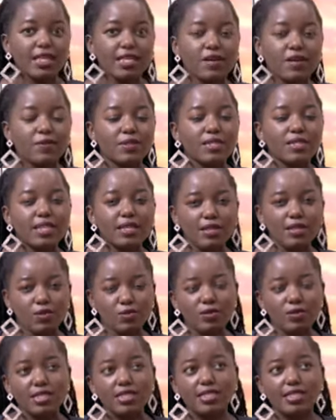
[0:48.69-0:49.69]
Now, the
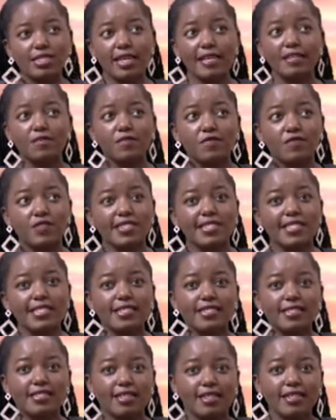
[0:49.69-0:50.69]
good side of it
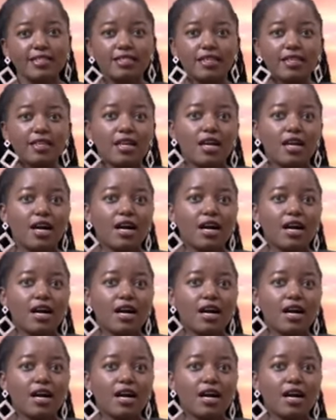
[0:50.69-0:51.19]
is that,